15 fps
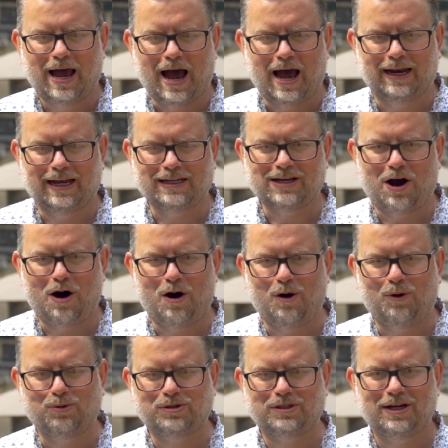and as a
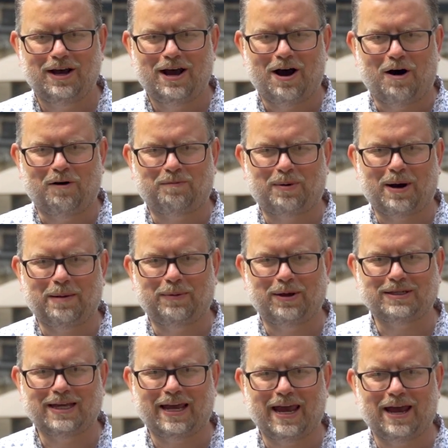host of
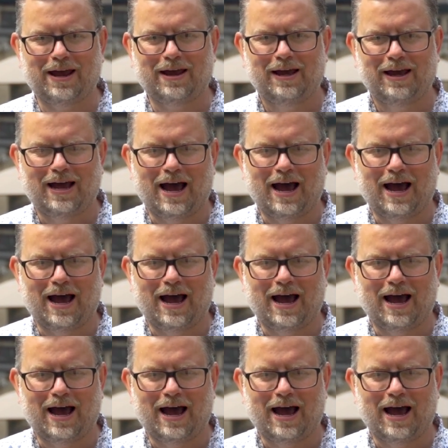premieres here